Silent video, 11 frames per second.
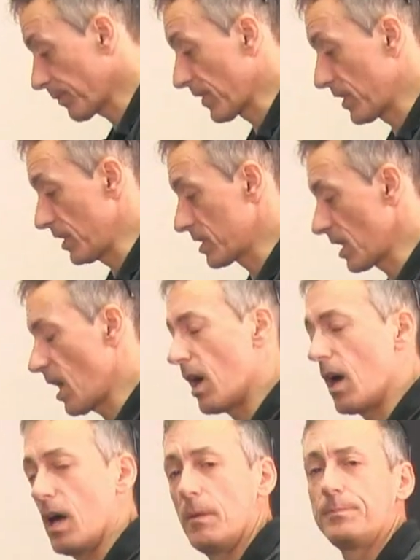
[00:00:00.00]
that
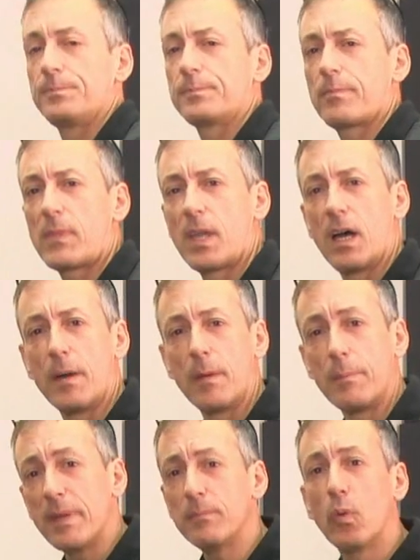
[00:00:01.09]
are
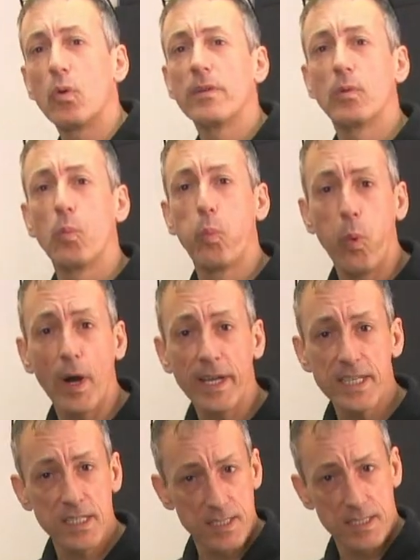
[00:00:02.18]
a bit more of a
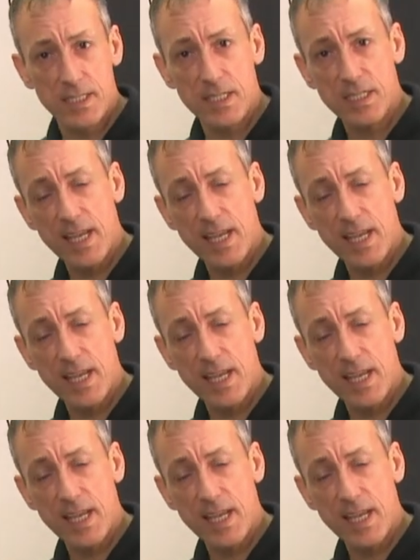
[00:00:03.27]
wider D